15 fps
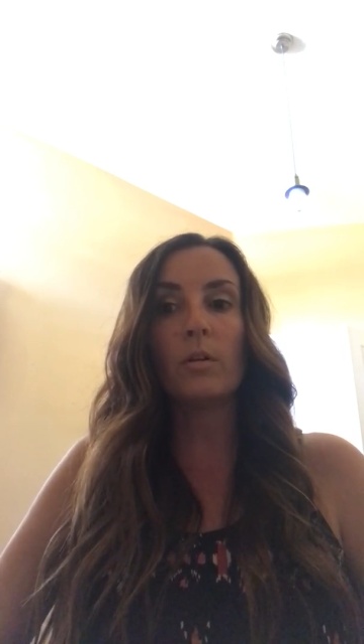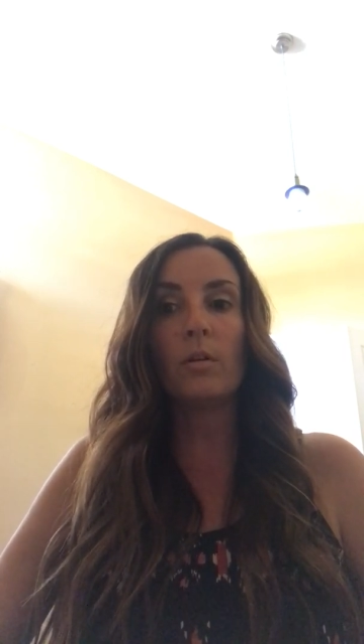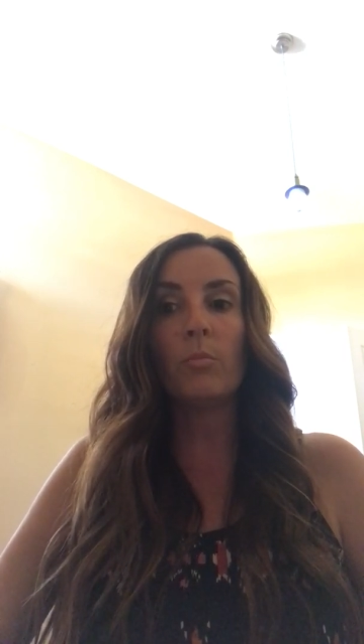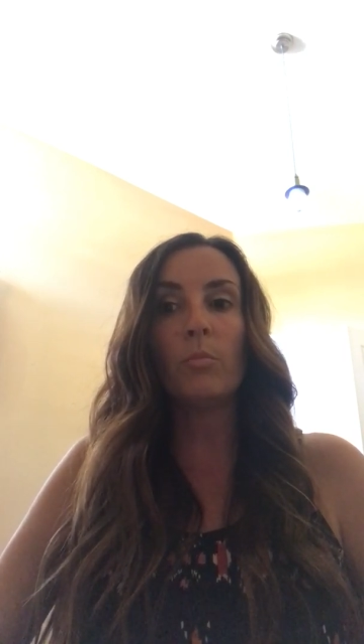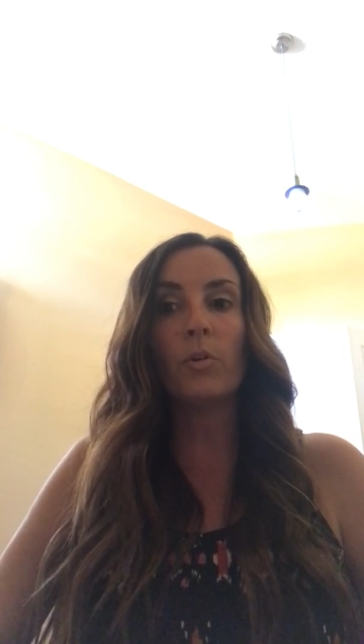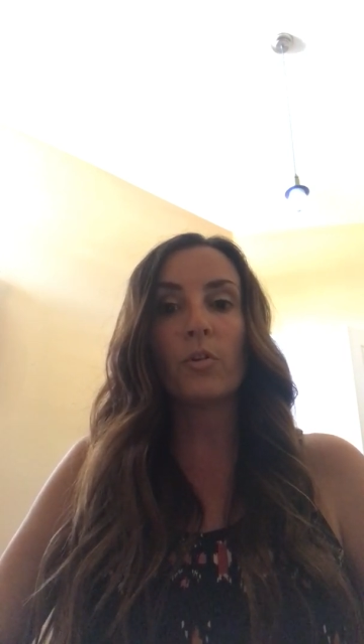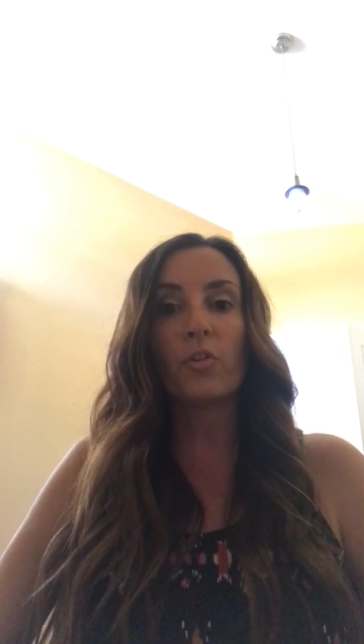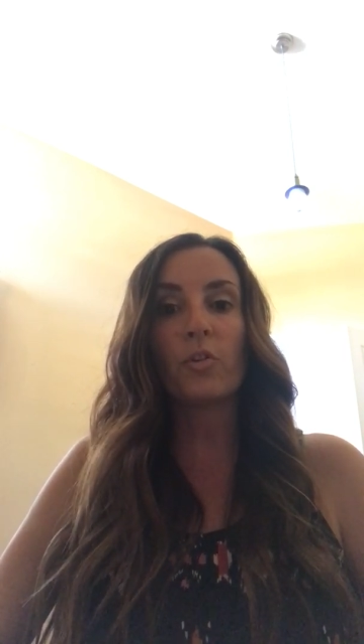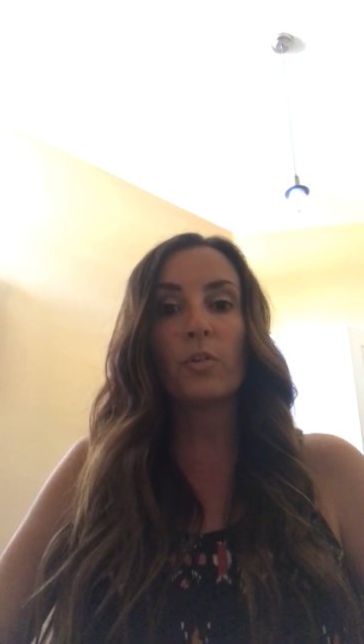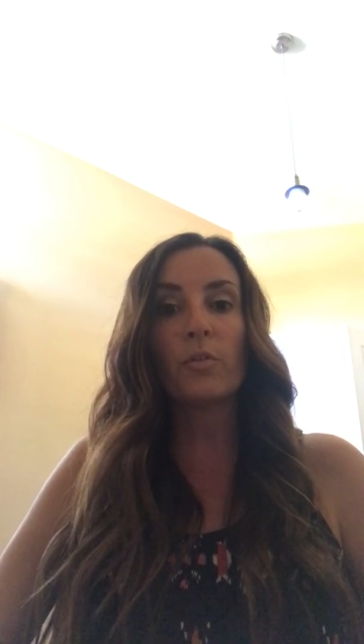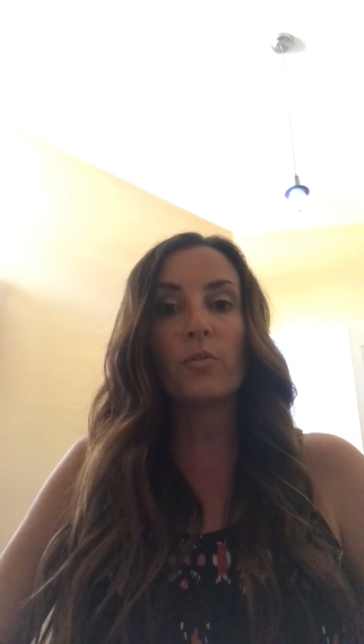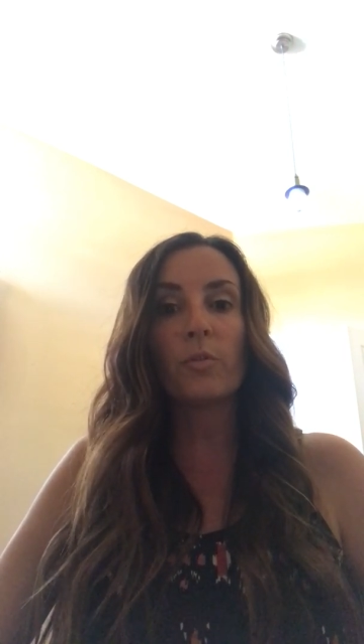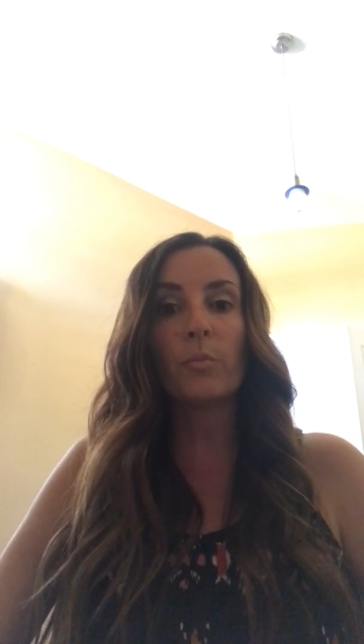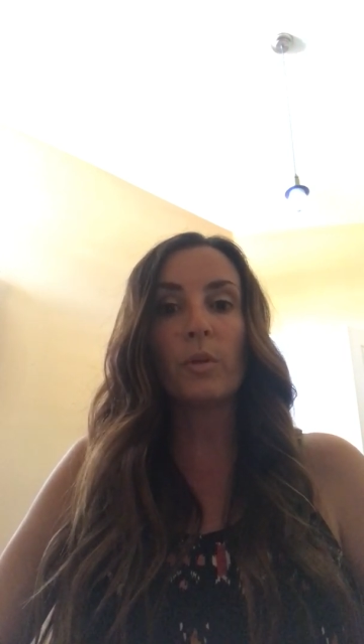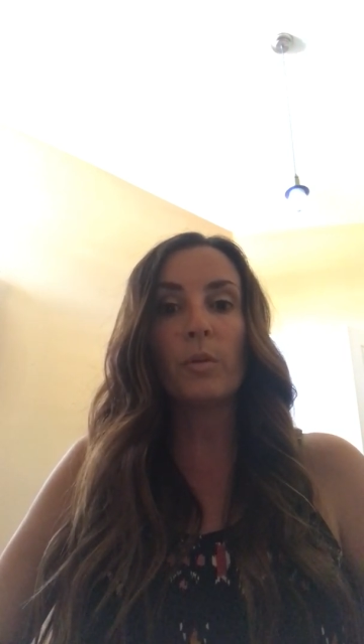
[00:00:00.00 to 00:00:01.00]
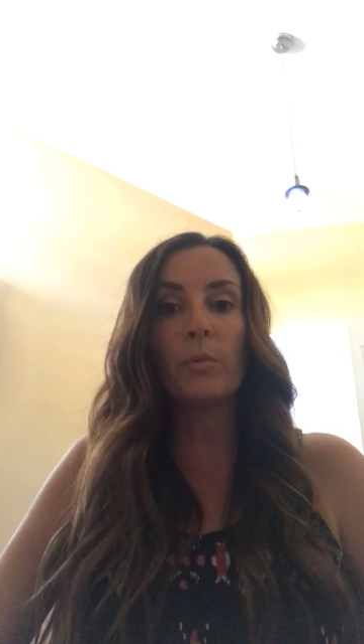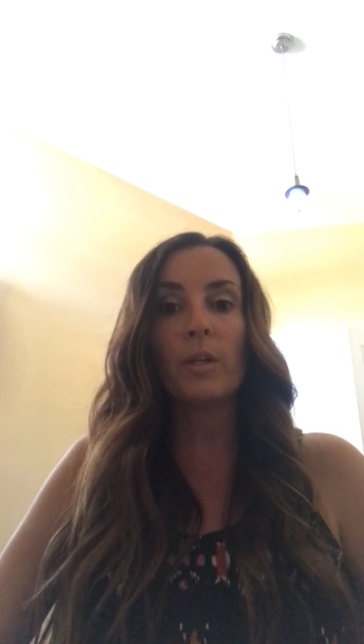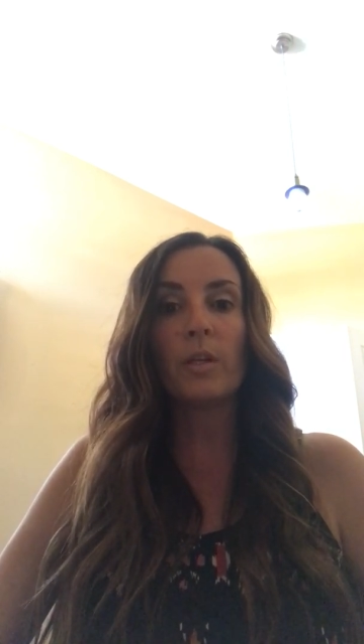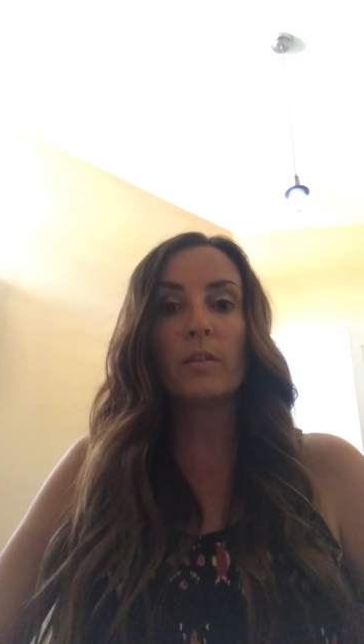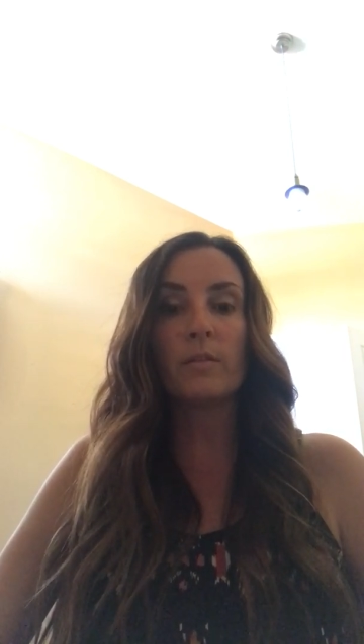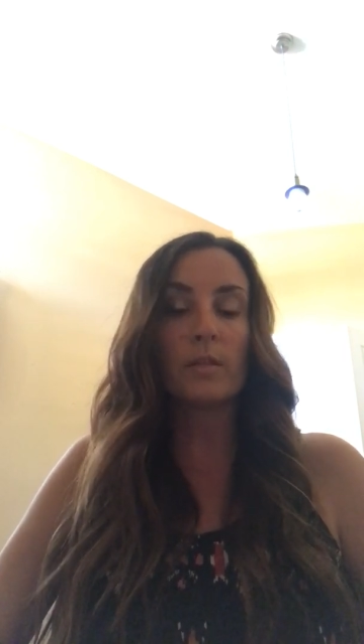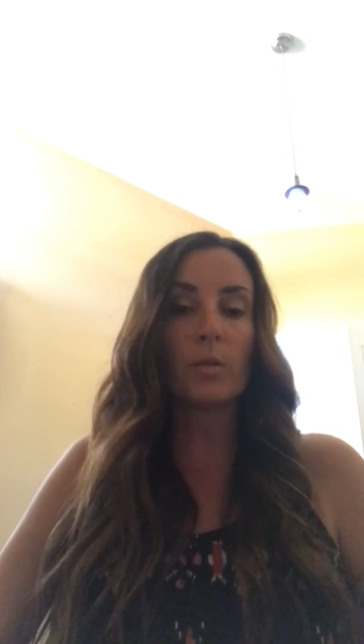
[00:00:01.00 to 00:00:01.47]
emotional for me
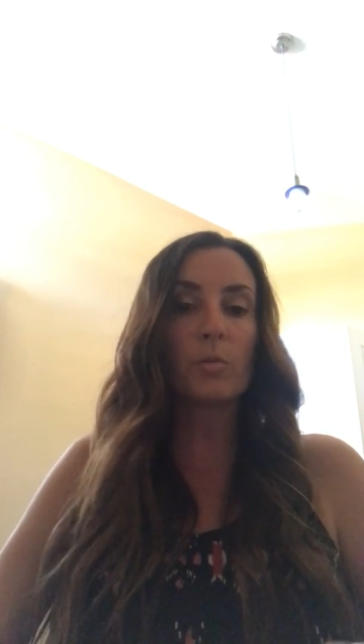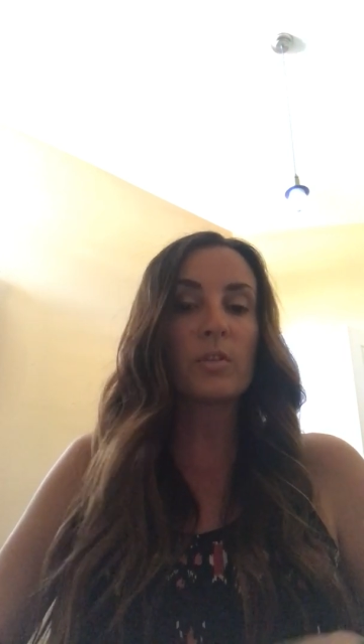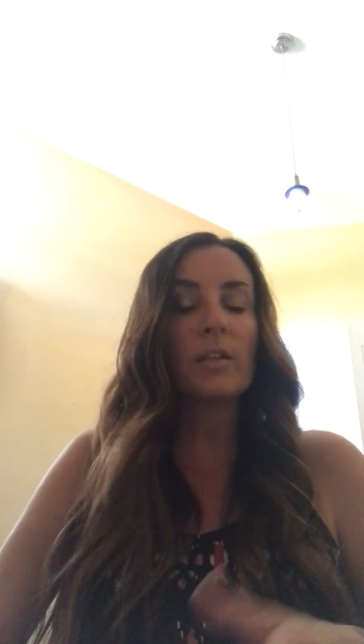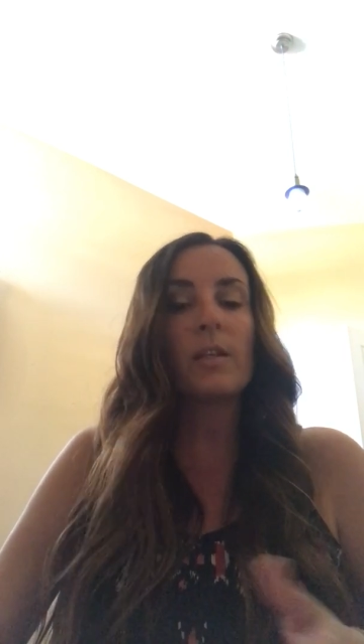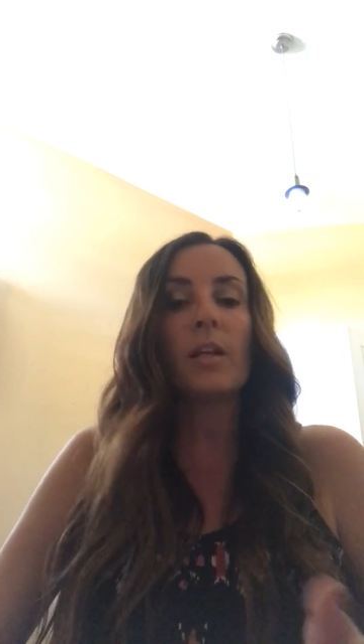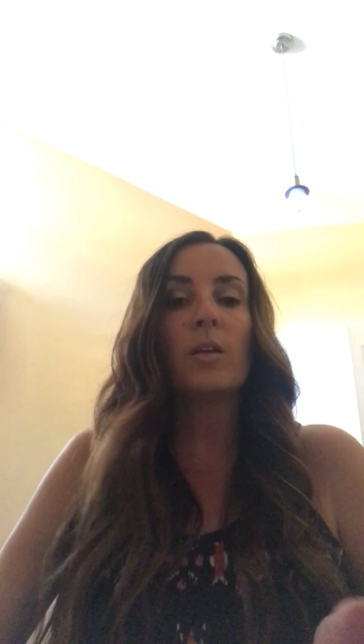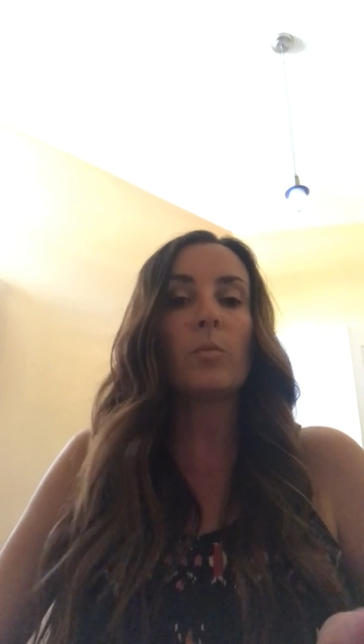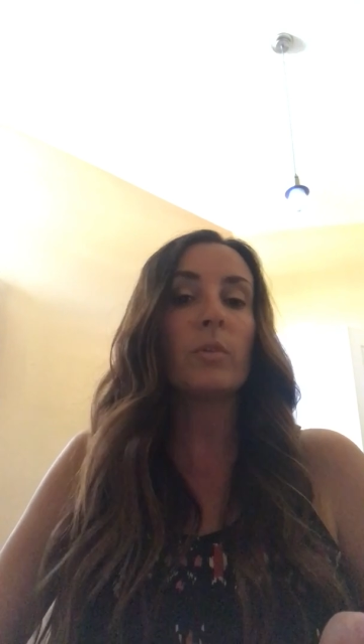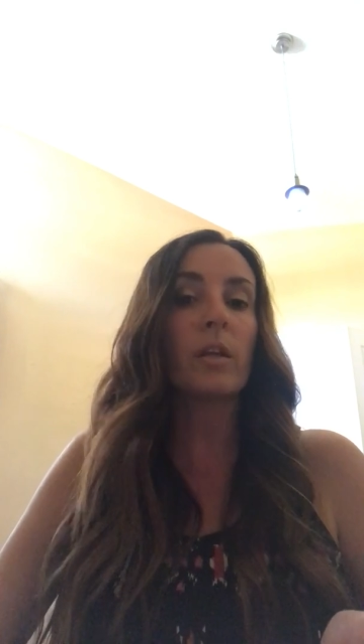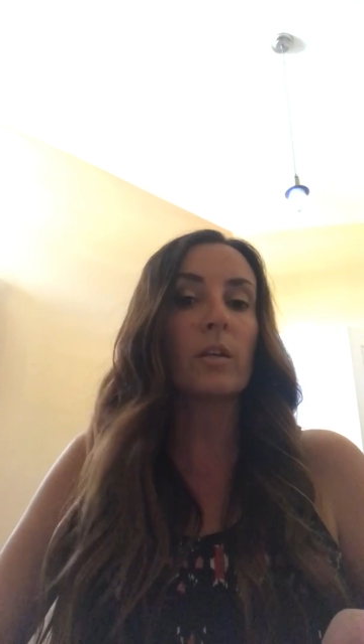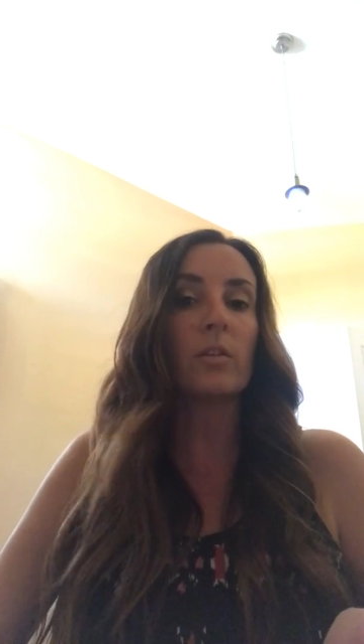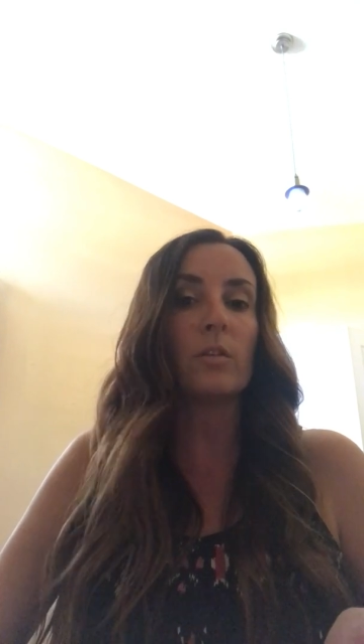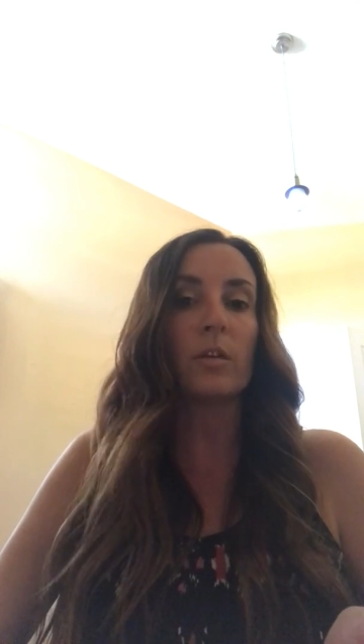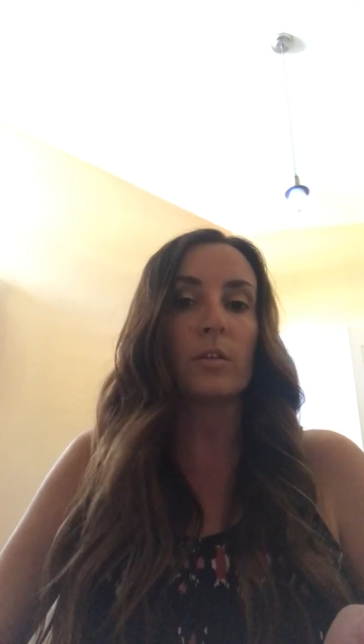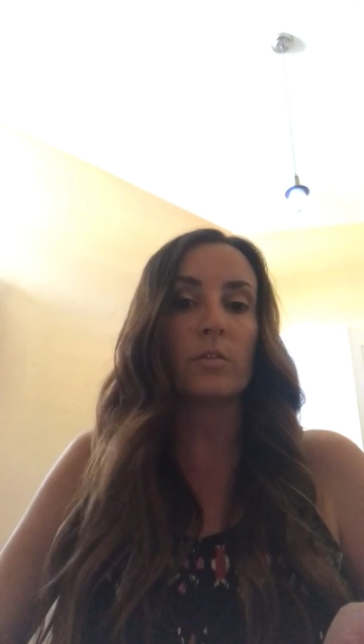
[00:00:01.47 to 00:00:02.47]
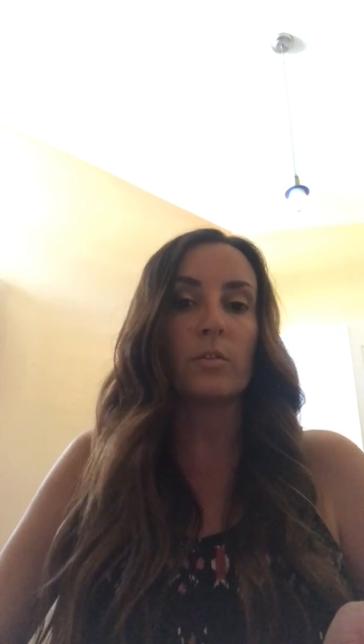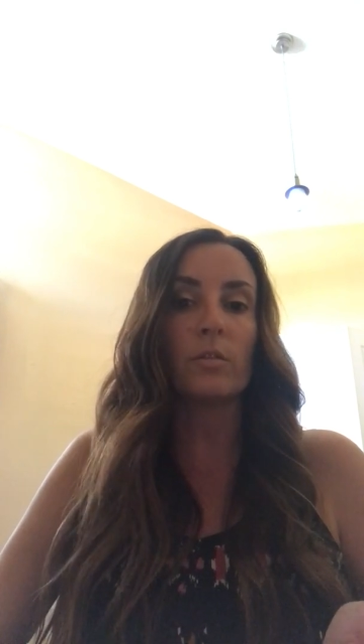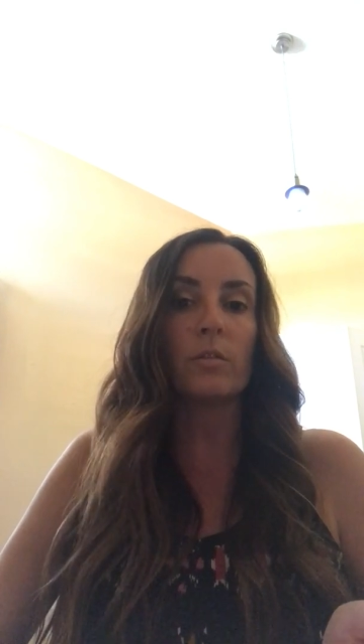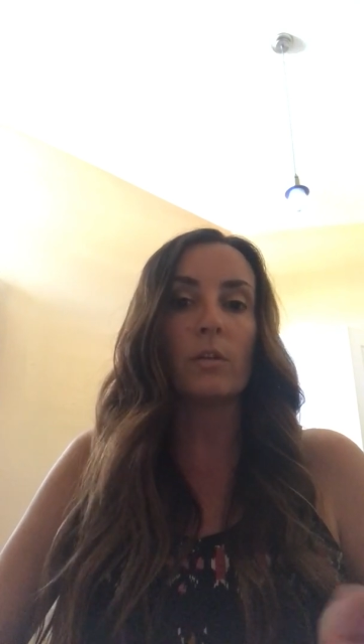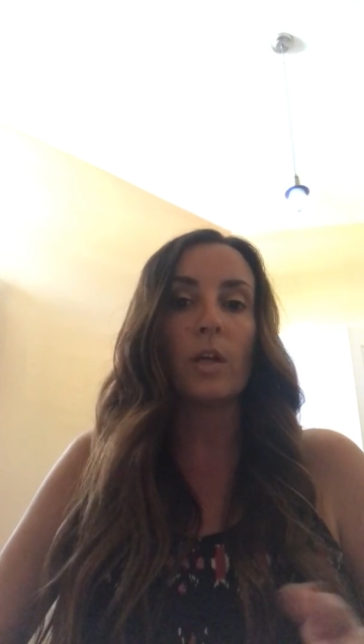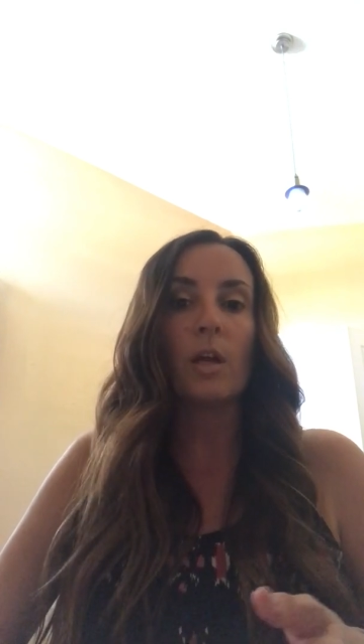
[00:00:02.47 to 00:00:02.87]
because there wasn't anyone I could talk to.